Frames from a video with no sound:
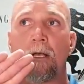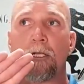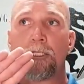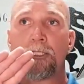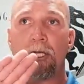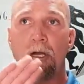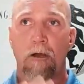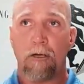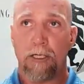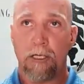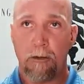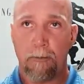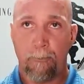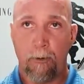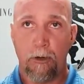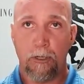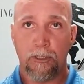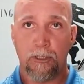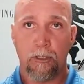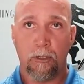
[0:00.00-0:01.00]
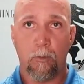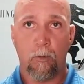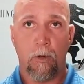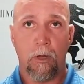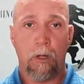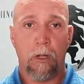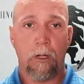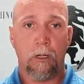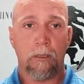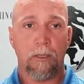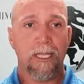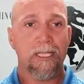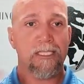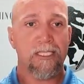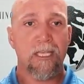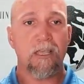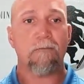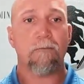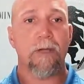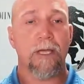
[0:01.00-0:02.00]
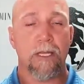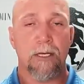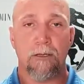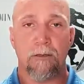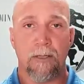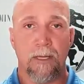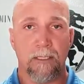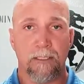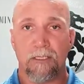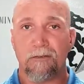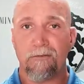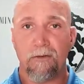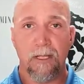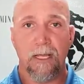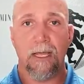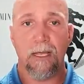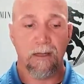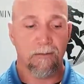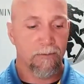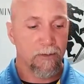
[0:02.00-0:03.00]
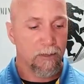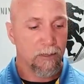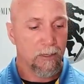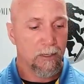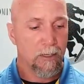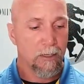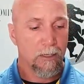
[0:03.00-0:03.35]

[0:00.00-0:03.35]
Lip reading: Share it to your personal wall. Let's see if we can do that, just for the heck of it.